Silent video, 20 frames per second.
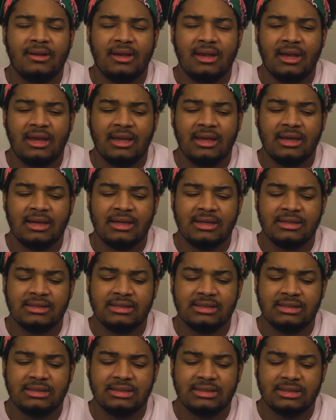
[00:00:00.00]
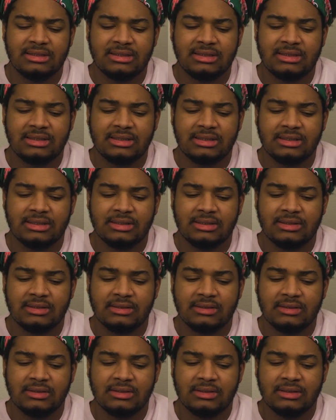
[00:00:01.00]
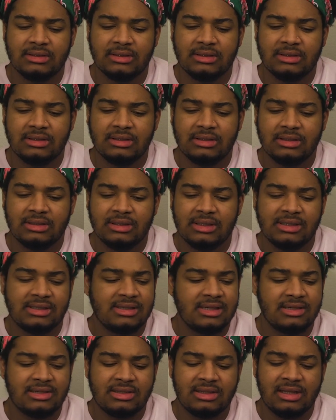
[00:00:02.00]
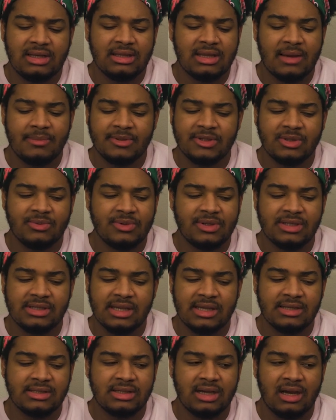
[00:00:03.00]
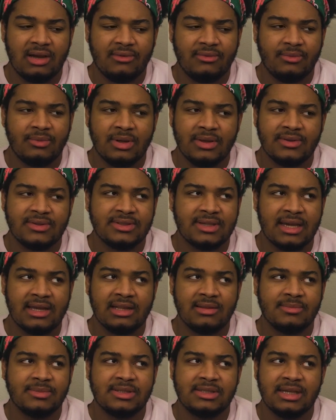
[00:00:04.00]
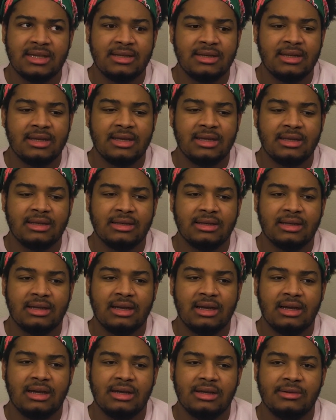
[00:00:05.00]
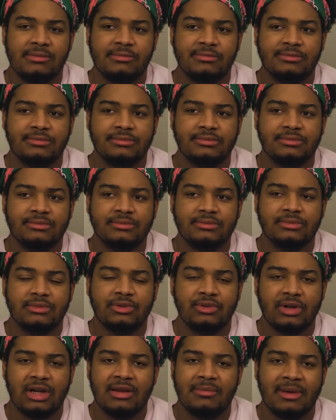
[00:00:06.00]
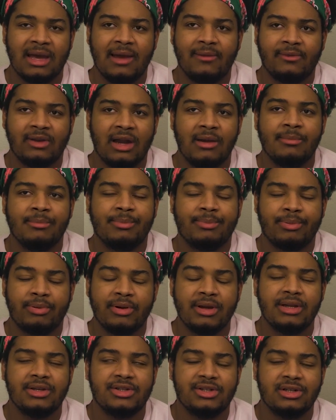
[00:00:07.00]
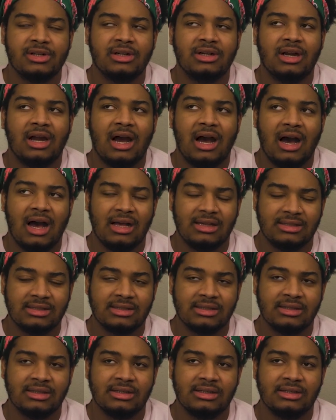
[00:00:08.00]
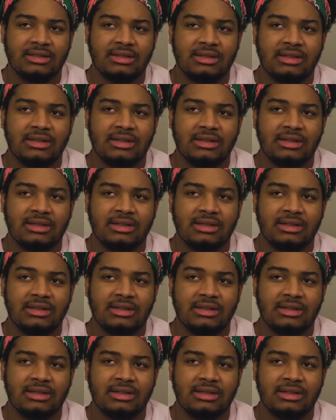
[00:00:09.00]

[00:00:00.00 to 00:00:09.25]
And essentially the episode really just ends off with Salem sending Graham after, I'm pretty sure, Oscar.